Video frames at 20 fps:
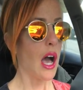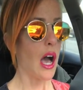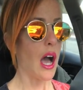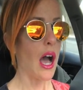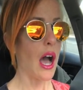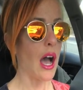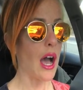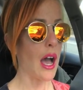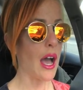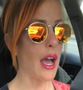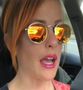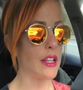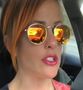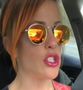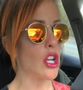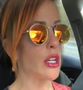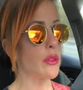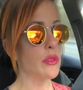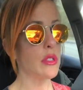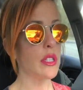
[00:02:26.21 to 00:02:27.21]
I
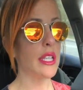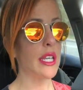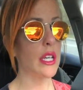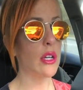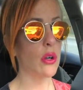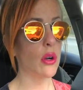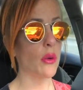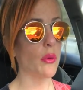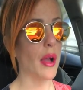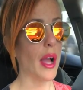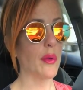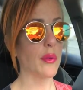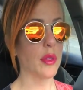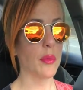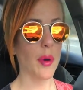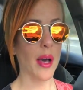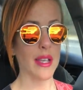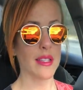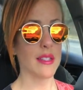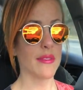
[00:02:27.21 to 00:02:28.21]
generally go around with a
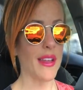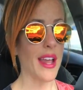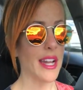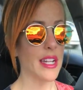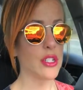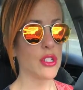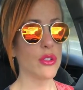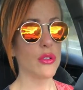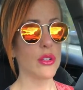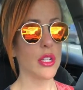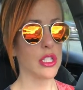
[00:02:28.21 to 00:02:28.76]
positive attitude.